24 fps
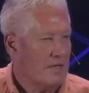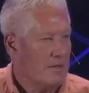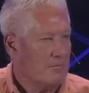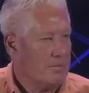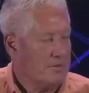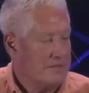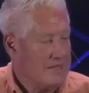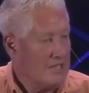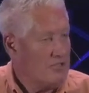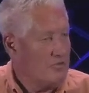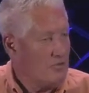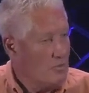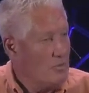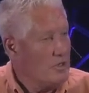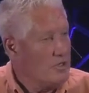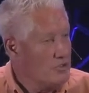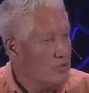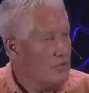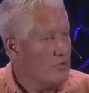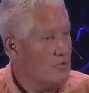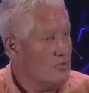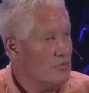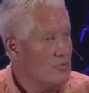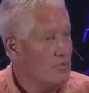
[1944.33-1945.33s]
But that's what we
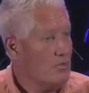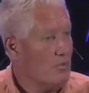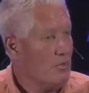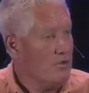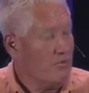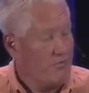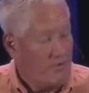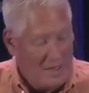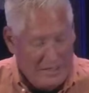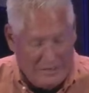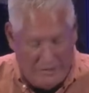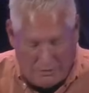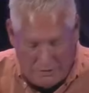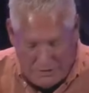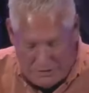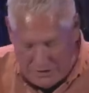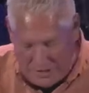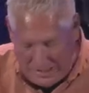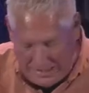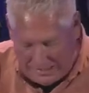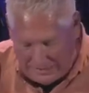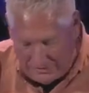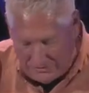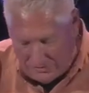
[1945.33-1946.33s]
do. We find our
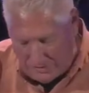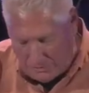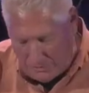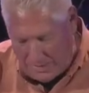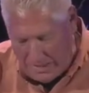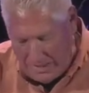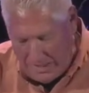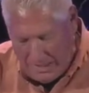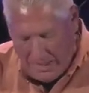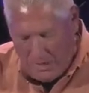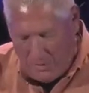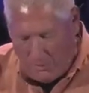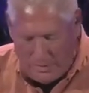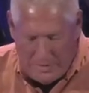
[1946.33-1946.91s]
things and we,